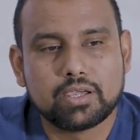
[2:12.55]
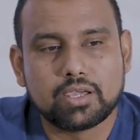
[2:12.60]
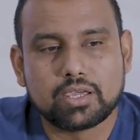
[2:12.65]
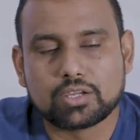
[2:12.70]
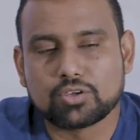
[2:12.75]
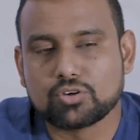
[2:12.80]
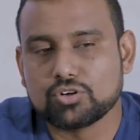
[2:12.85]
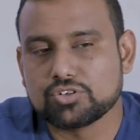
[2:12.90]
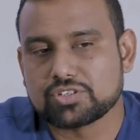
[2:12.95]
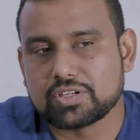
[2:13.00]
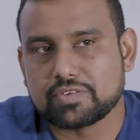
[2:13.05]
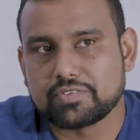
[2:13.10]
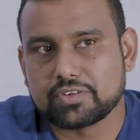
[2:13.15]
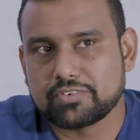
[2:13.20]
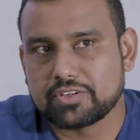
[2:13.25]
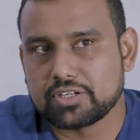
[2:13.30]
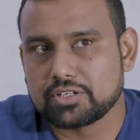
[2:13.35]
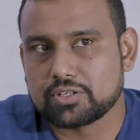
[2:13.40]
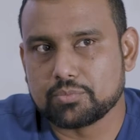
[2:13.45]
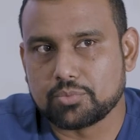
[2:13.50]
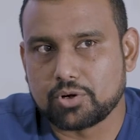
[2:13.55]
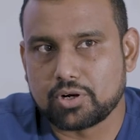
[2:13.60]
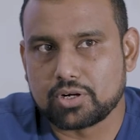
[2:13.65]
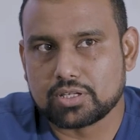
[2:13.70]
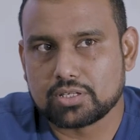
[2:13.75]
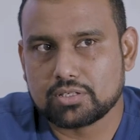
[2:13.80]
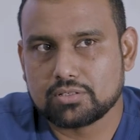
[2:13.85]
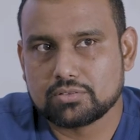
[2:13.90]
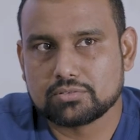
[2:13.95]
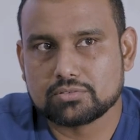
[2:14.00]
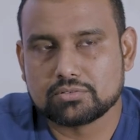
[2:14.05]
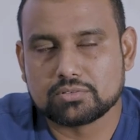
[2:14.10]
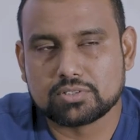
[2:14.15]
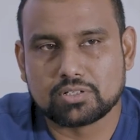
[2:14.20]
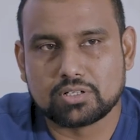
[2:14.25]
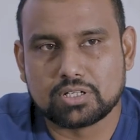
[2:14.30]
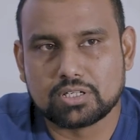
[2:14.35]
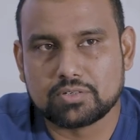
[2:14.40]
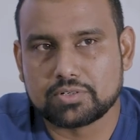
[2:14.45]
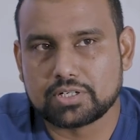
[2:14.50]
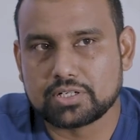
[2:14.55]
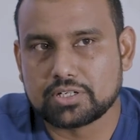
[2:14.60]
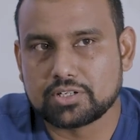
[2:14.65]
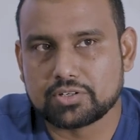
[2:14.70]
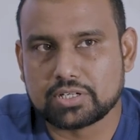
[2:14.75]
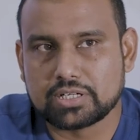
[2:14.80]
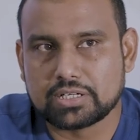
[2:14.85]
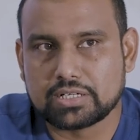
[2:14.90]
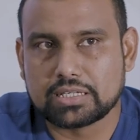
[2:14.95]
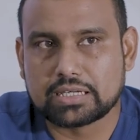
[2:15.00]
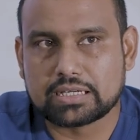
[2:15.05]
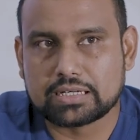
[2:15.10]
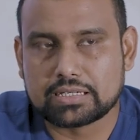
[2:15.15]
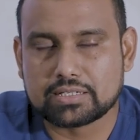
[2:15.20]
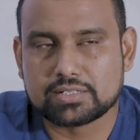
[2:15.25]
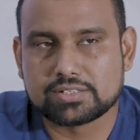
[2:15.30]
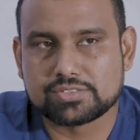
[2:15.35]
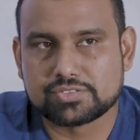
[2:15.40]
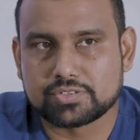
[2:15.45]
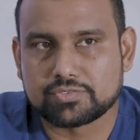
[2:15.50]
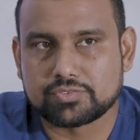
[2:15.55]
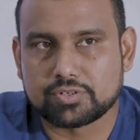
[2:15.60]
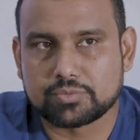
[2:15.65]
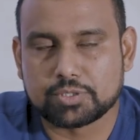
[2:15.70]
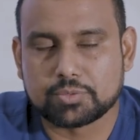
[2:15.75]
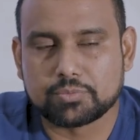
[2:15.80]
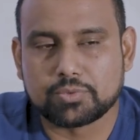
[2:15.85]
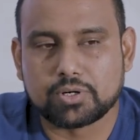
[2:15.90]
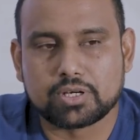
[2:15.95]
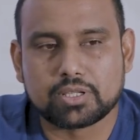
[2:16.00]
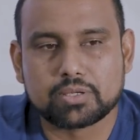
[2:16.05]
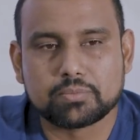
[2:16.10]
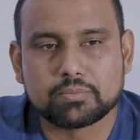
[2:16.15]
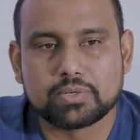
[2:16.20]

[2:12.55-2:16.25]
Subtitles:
It goes everywhere in your body. Your liver and your kidney clears it from your body,